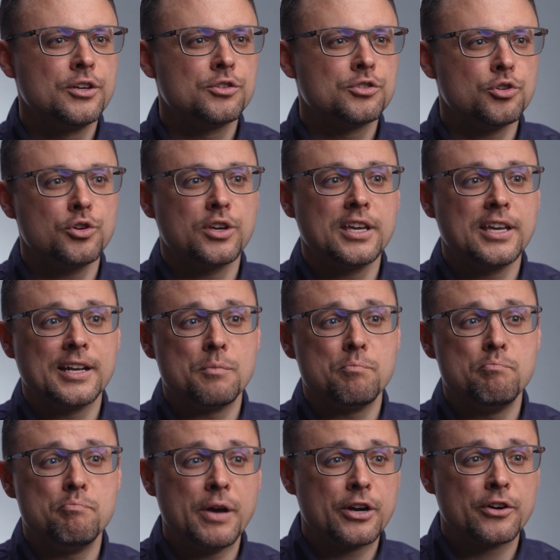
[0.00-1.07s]
so you can get a
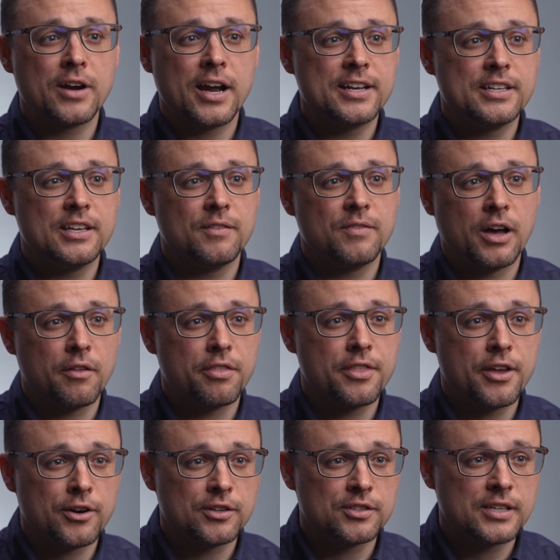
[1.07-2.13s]
better idea of how
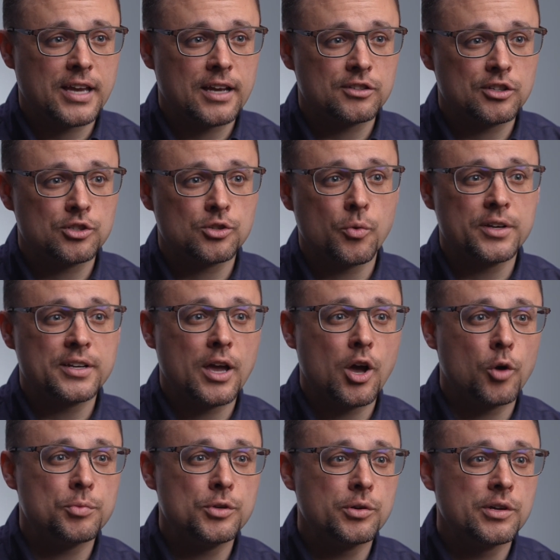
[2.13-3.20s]
TheraSaaS is going to
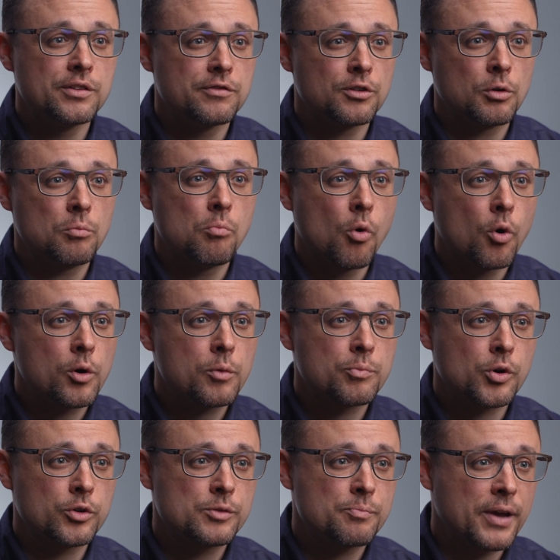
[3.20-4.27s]
help you convert more
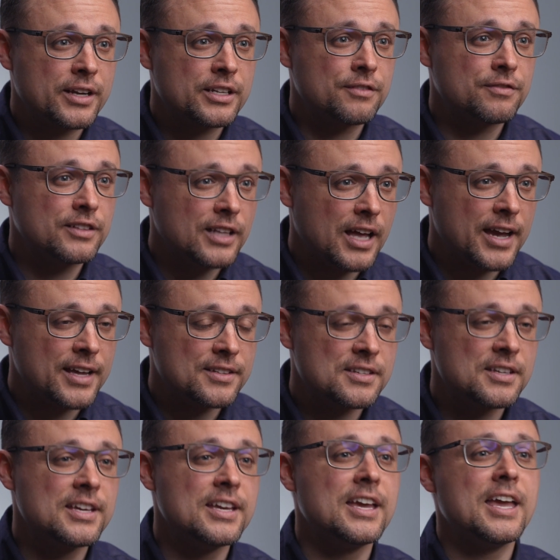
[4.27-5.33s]
prospective
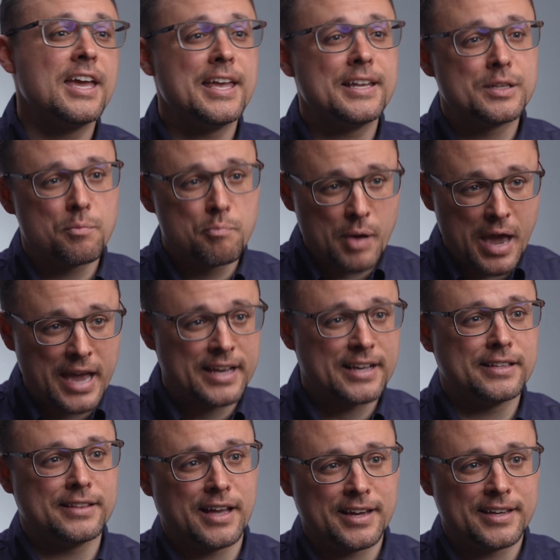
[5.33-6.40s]
clients into
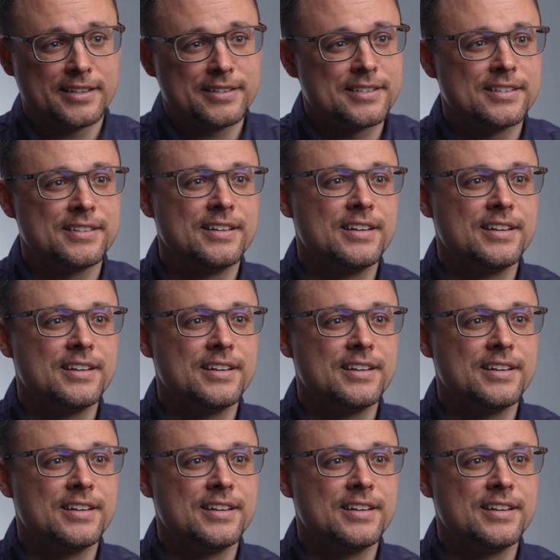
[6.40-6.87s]
paying clients.